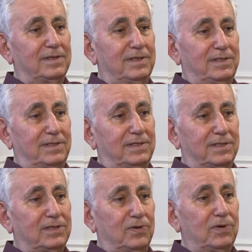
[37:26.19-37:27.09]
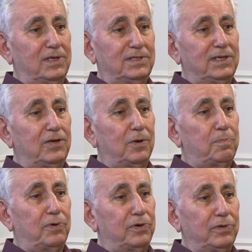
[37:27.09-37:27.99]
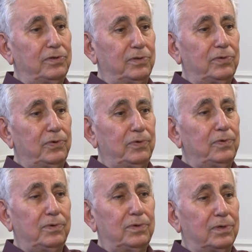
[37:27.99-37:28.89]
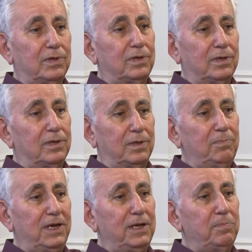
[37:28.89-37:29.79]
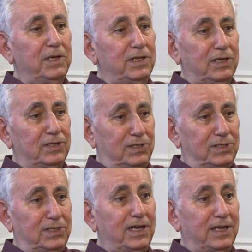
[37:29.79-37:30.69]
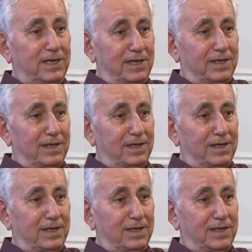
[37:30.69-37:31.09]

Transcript: It's only zero point two millimeters thick,